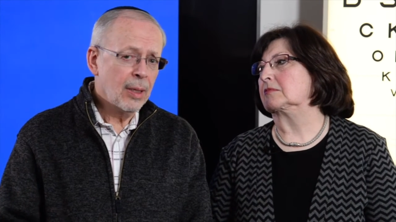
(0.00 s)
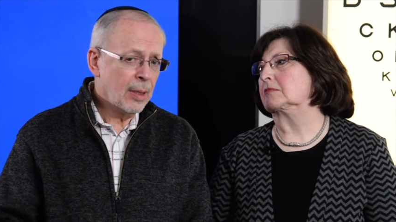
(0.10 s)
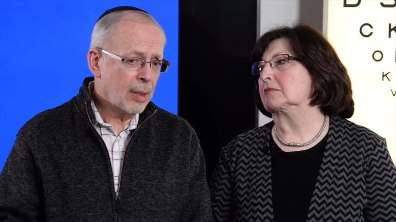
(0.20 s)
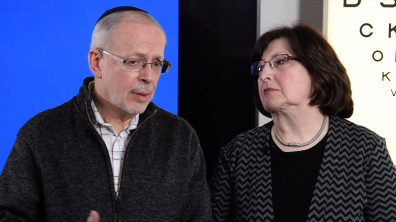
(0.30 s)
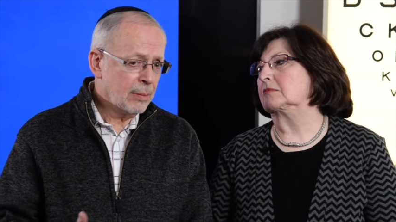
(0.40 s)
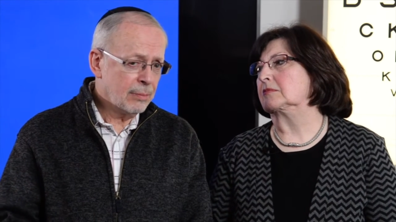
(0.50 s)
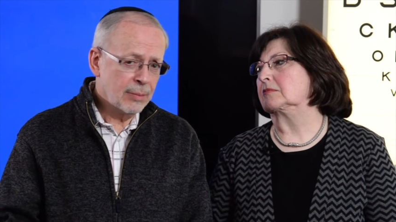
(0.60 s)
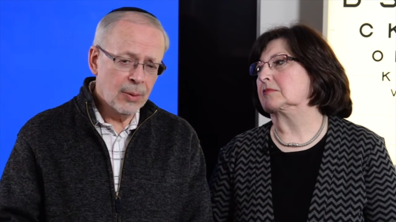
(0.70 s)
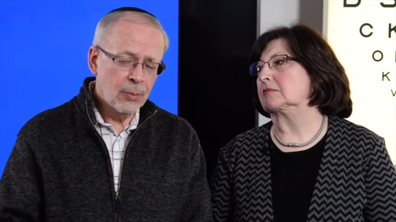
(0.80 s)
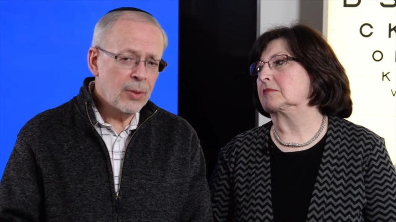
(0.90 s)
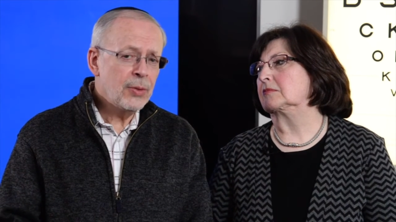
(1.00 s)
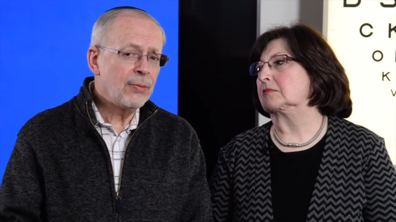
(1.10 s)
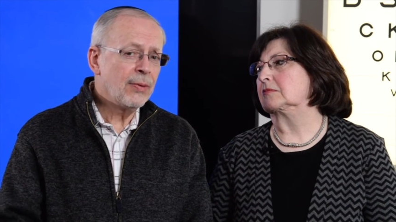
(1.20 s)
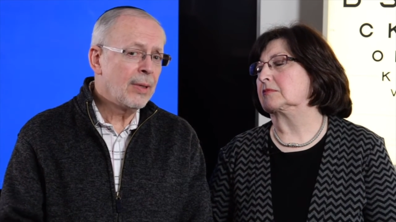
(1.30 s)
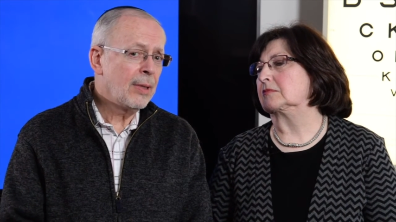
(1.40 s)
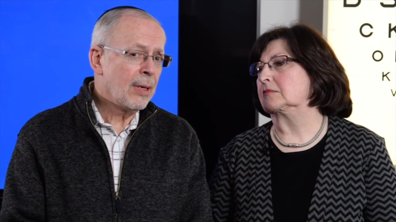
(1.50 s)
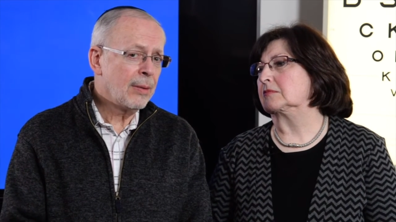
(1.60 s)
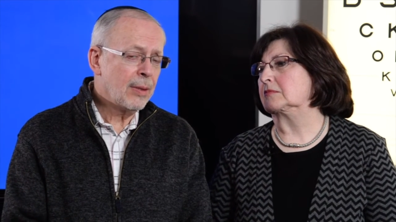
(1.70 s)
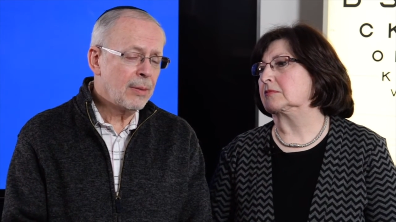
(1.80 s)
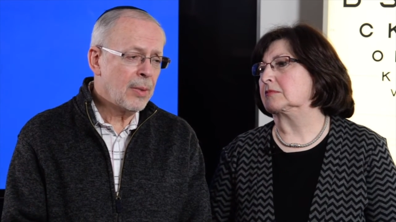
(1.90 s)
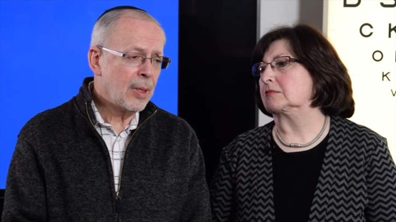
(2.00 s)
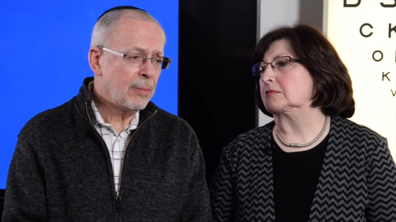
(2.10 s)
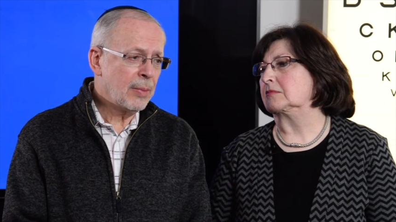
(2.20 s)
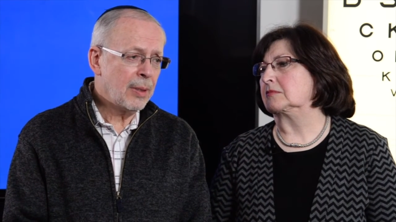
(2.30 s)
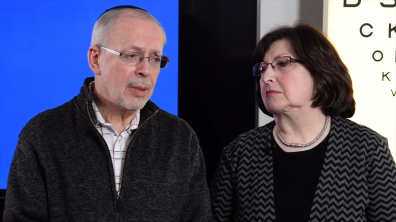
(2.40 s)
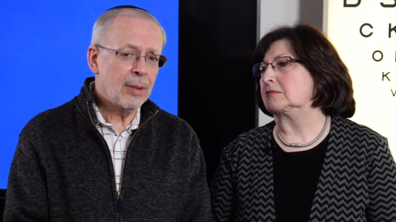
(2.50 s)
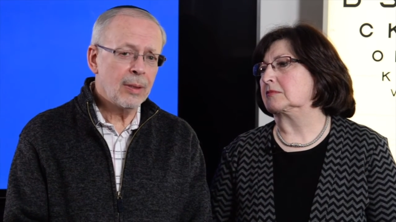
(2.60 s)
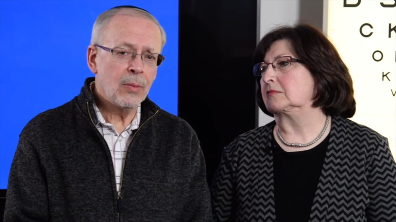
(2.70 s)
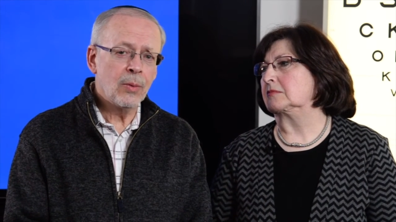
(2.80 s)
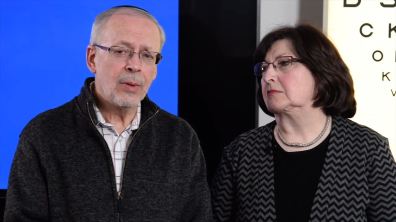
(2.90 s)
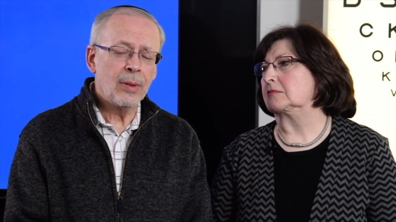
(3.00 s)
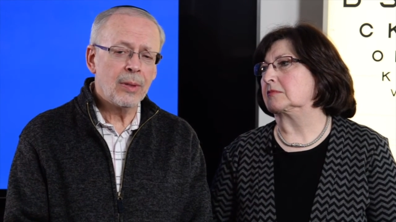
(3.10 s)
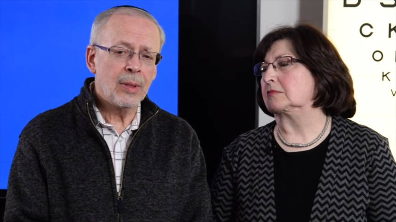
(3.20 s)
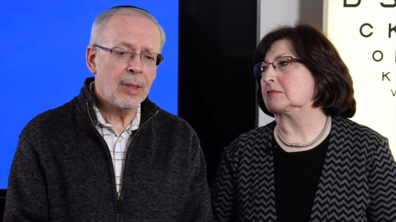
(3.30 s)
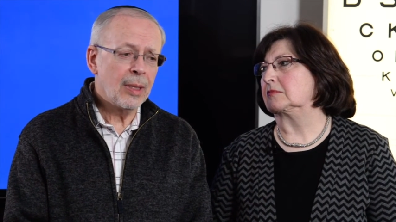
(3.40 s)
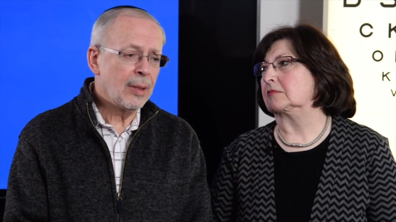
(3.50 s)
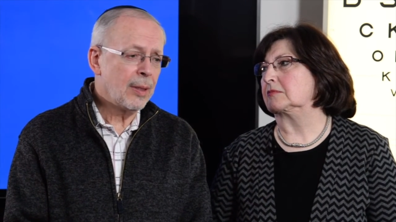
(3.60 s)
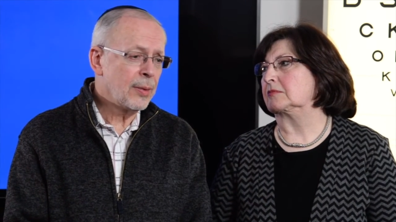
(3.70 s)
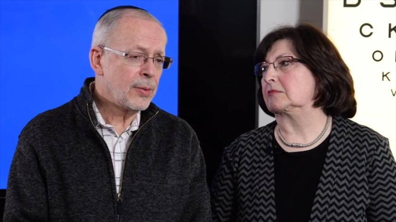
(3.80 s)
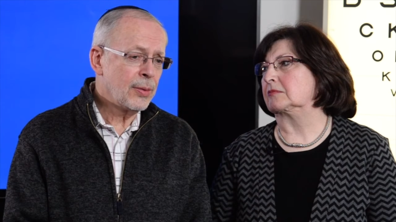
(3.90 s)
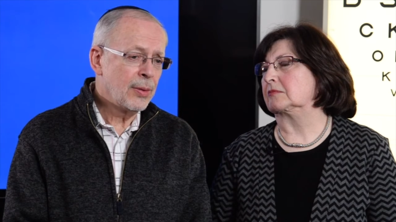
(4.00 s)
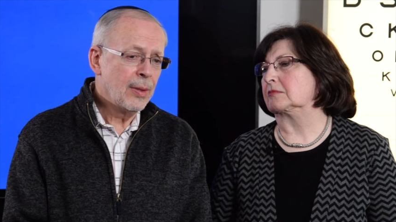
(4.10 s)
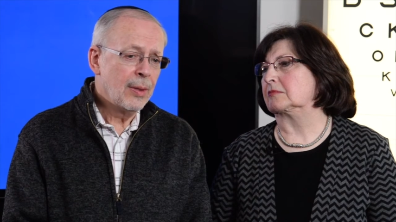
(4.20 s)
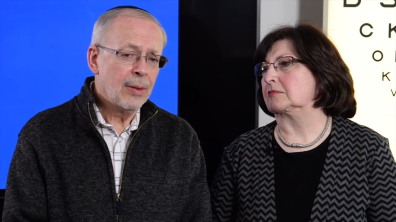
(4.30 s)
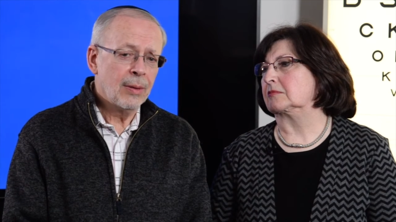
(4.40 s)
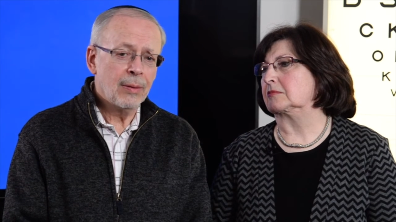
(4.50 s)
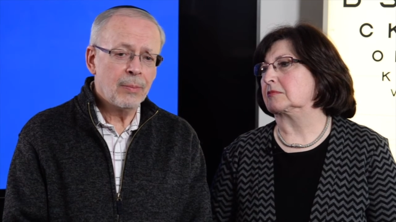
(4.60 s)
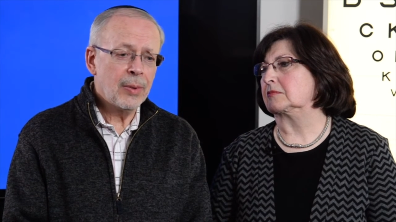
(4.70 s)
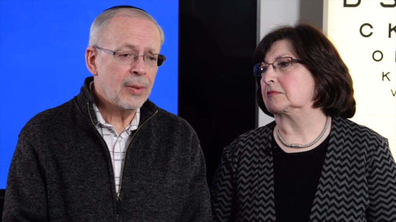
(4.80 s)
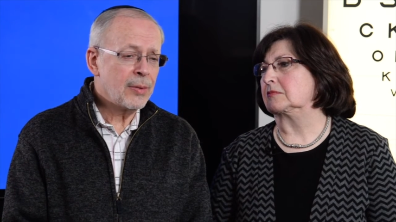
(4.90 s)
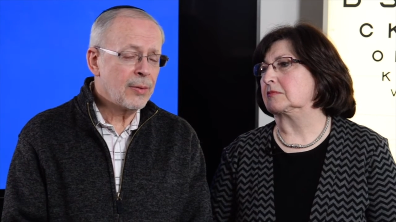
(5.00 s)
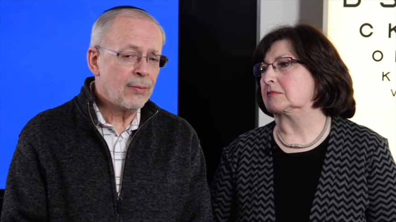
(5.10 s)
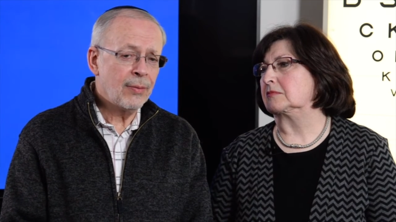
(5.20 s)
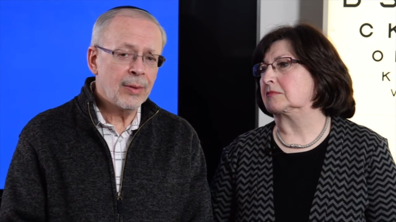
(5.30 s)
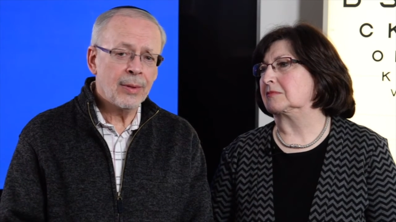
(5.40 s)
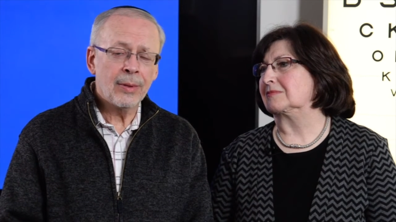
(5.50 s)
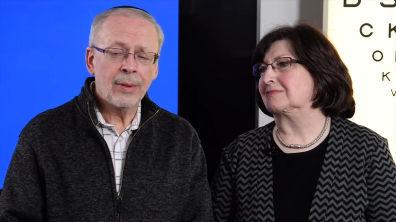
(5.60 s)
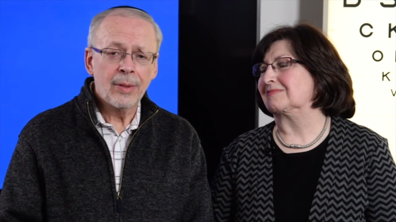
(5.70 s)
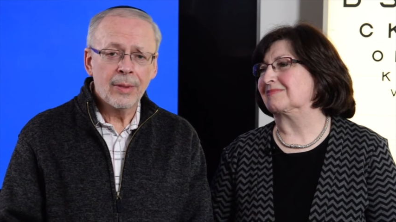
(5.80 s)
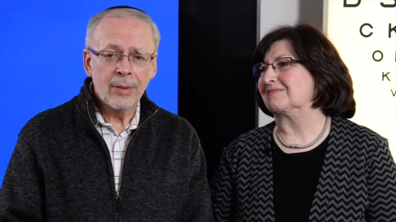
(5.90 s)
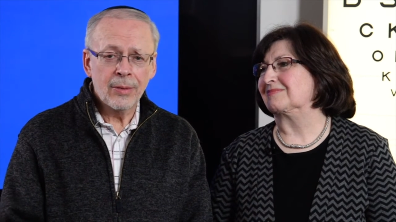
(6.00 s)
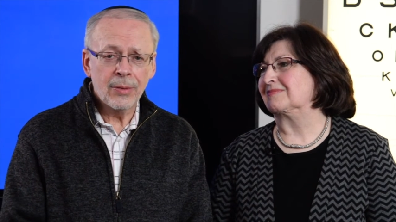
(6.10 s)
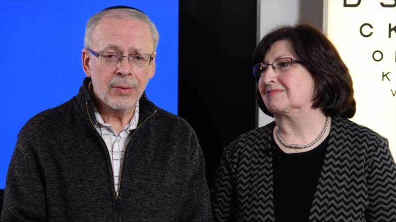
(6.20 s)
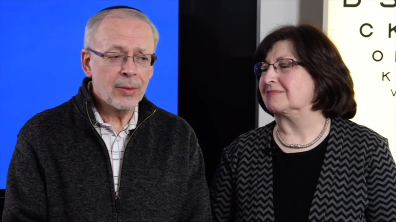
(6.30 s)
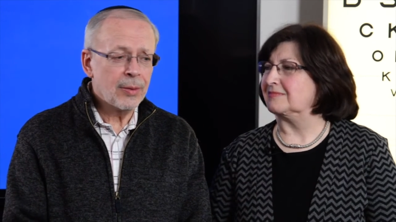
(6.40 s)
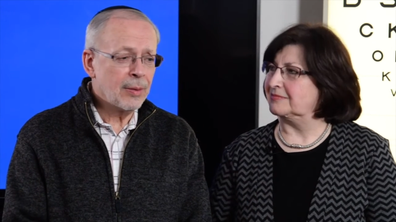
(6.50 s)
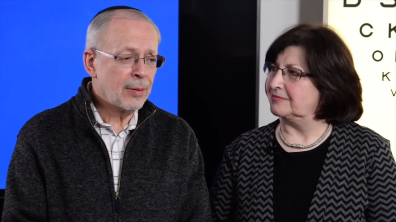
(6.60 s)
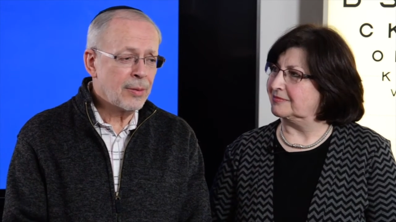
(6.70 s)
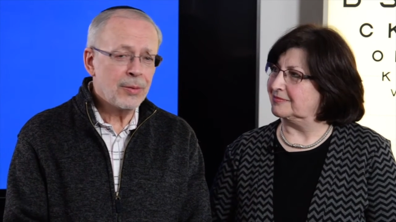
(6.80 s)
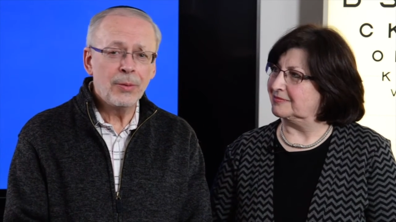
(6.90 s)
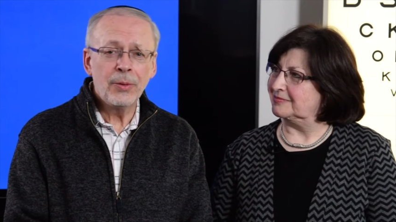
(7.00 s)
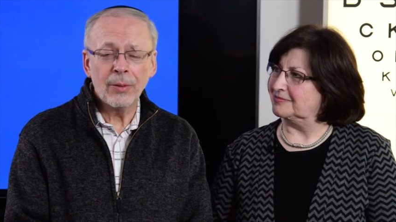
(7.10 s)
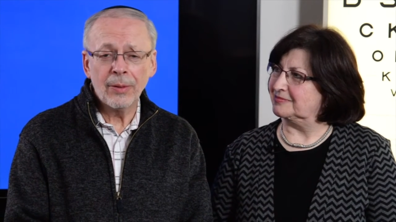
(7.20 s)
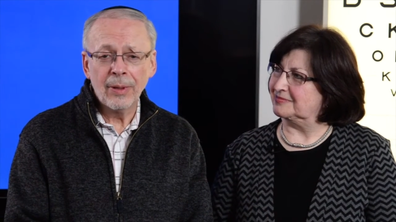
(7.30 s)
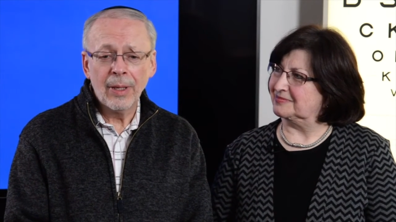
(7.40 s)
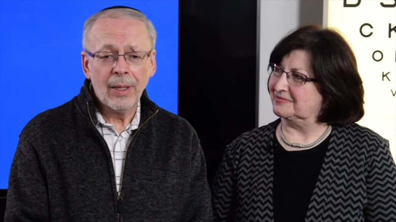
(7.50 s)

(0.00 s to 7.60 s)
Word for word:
Speaker 1: uh, but once you find out that it might be nothing more than an eyelash or a piece of the surgical, the suture,